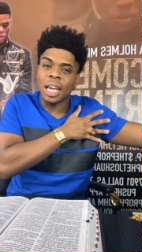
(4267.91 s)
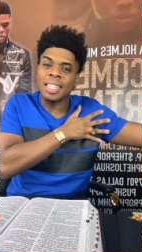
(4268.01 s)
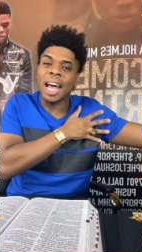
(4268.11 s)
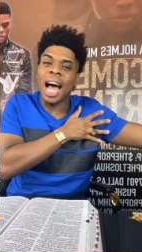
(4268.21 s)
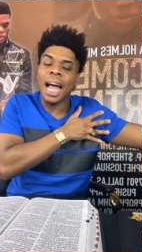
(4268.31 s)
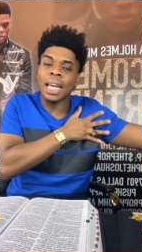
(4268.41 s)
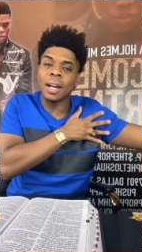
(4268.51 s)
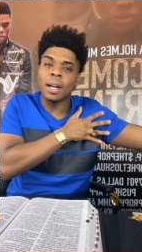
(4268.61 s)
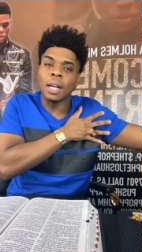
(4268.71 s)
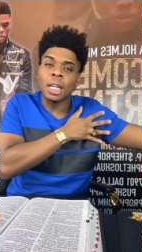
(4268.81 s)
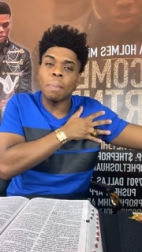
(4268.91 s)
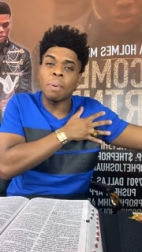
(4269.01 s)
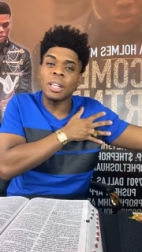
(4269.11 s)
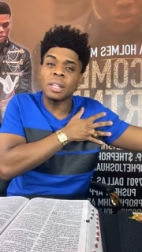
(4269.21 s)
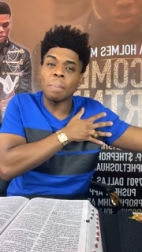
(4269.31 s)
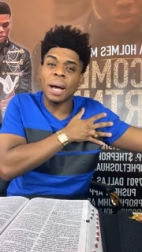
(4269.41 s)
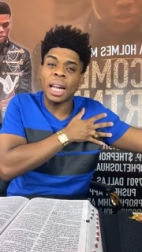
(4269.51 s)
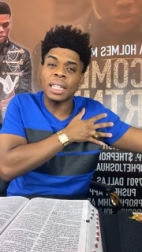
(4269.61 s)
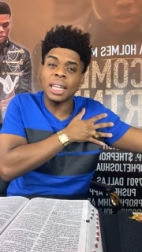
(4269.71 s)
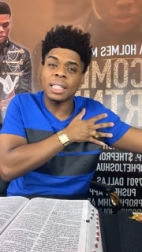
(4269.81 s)
is higher than
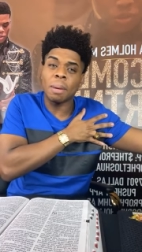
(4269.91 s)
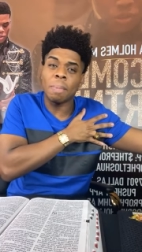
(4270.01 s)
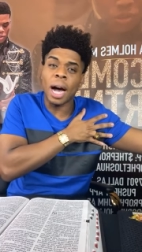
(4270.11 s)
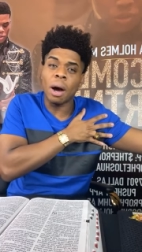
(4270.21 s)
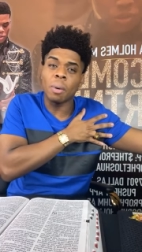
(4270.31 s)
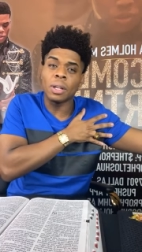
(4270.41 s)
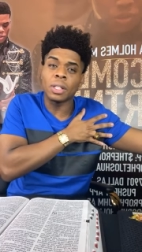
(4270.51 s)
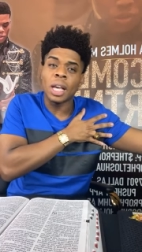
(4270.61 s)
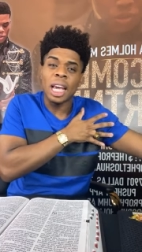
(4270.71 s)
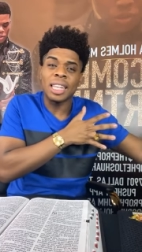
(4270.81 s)
principalities and powers,